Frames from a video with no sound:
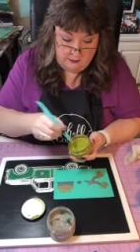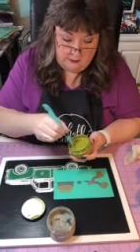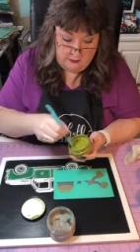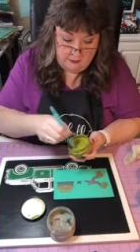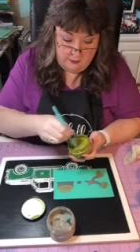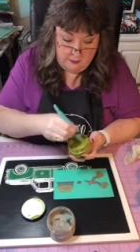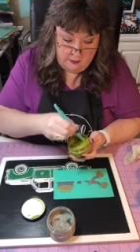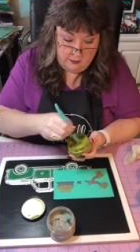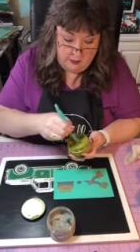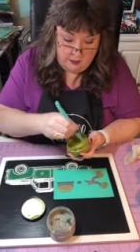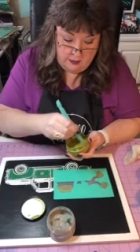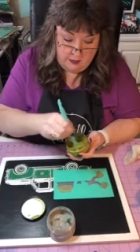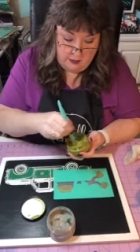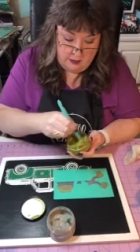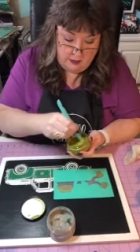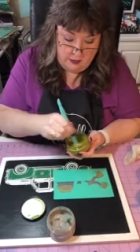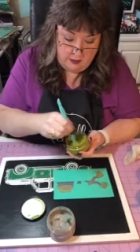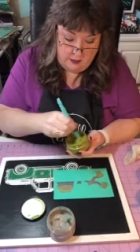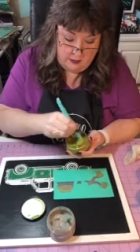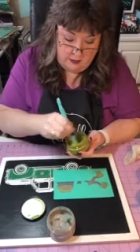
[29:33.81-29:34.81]
for
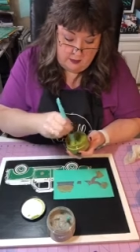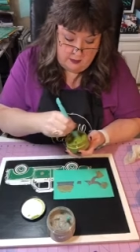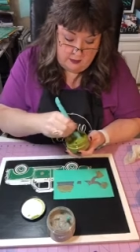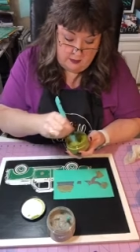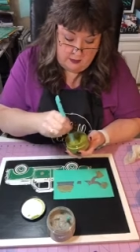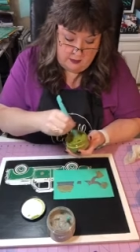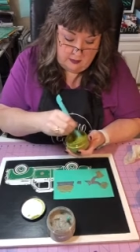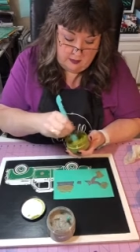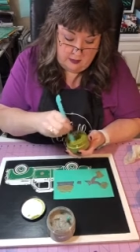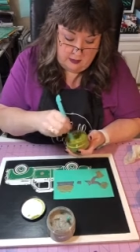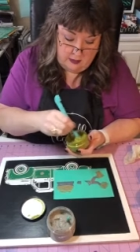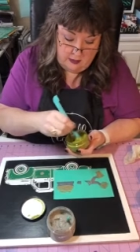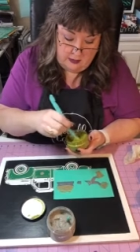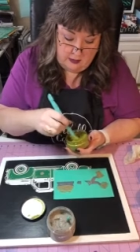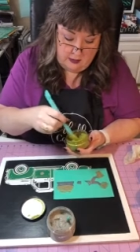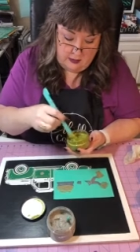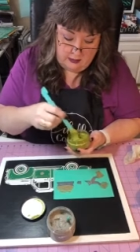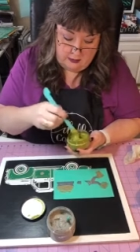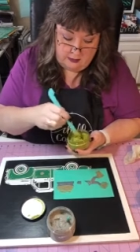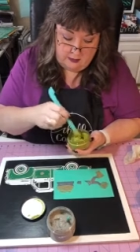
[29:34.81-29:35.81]
the,
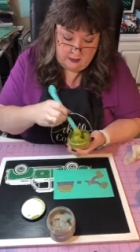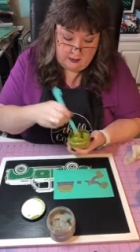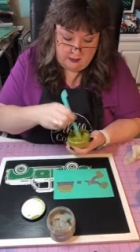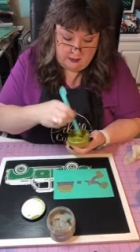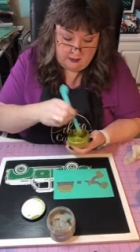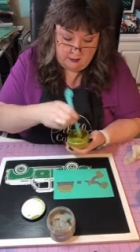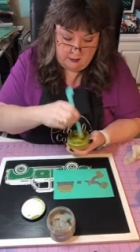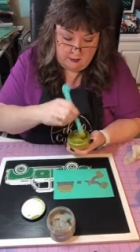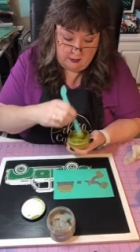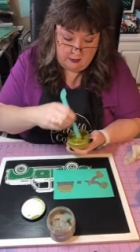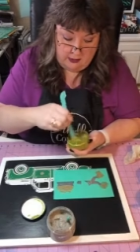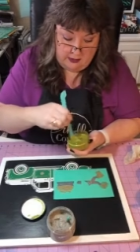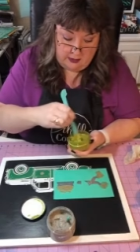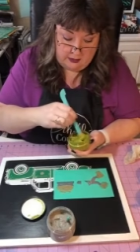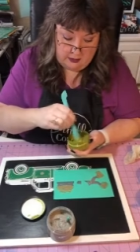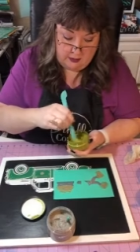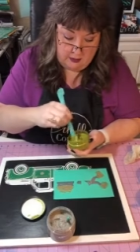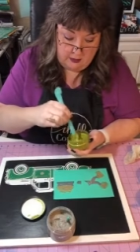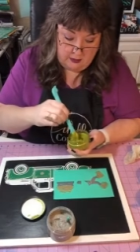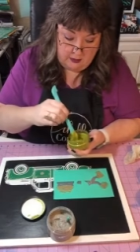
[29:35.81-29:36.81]
now see this one
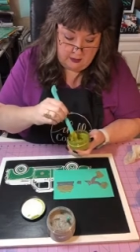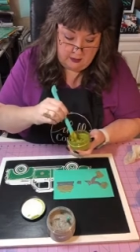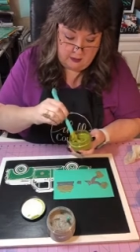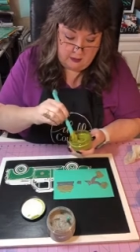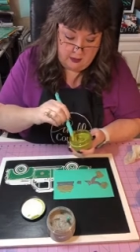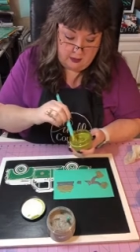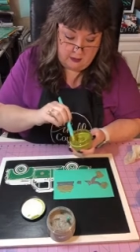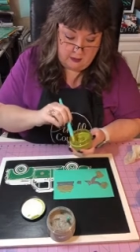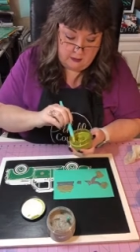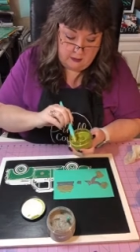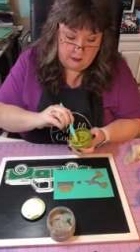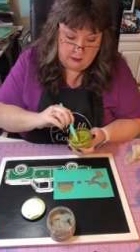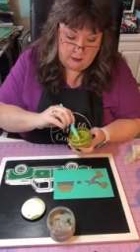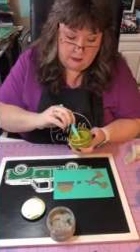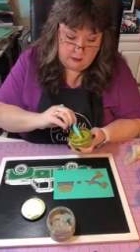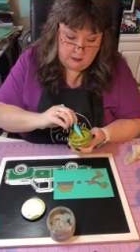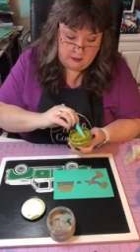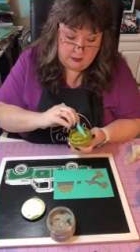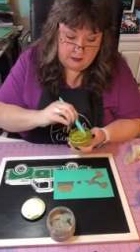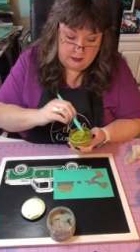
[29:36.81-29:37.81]
actually has gotten a little,
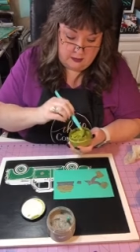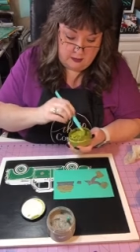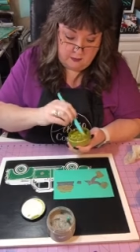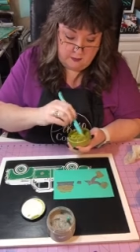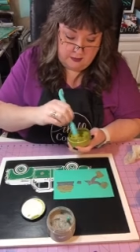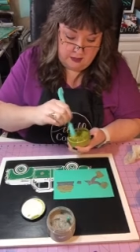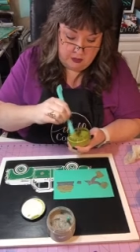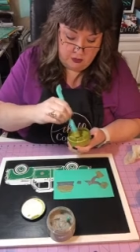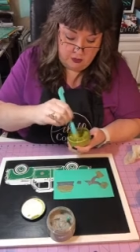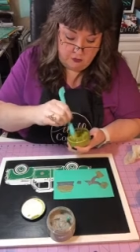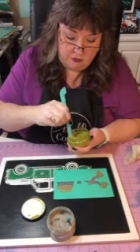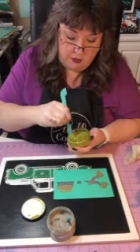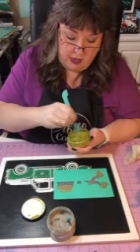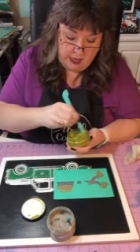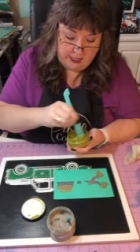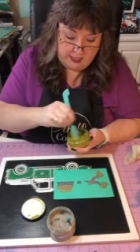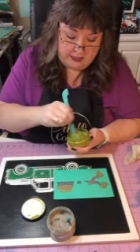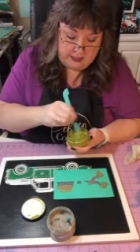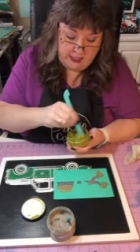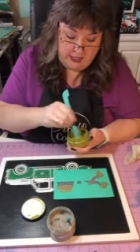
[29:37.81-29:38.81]
little bit dry
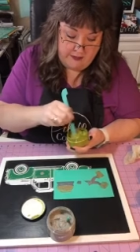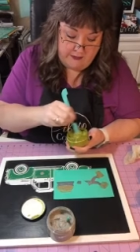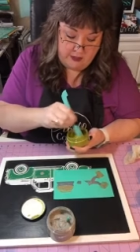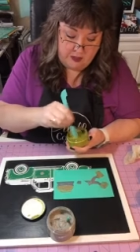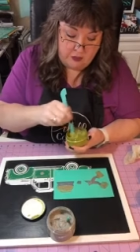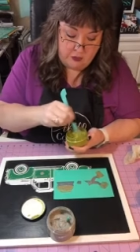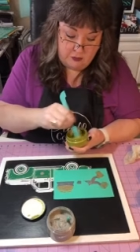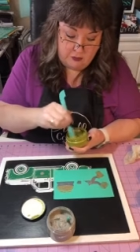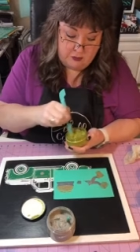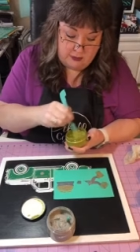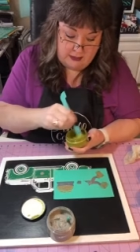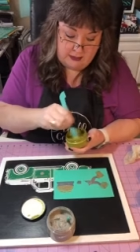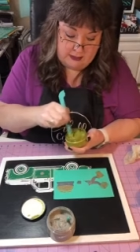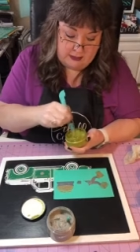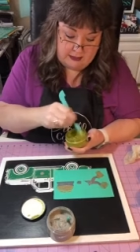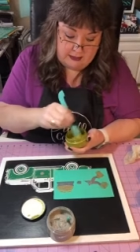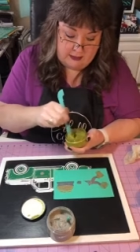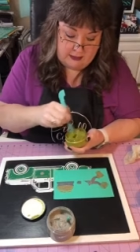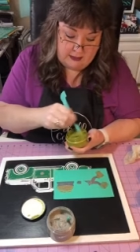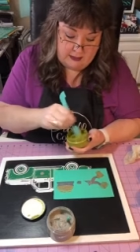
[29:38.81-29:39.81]
because I haven't used it
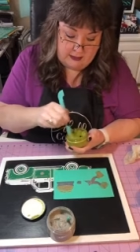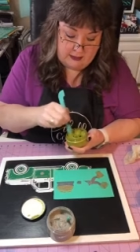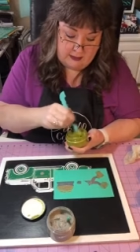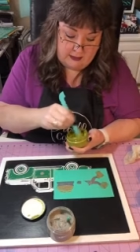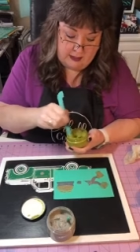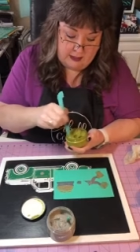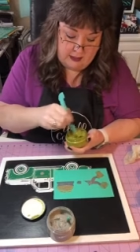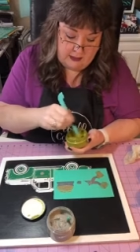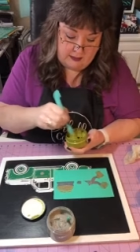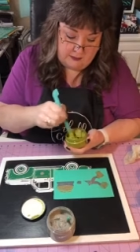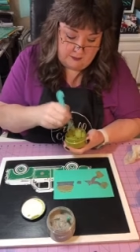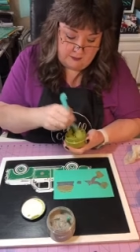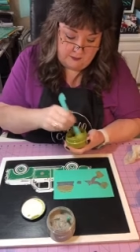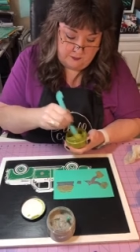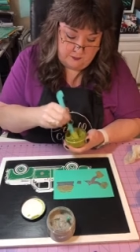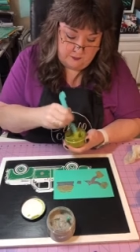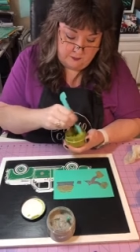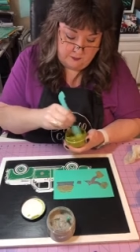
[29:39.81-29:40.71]
since, um,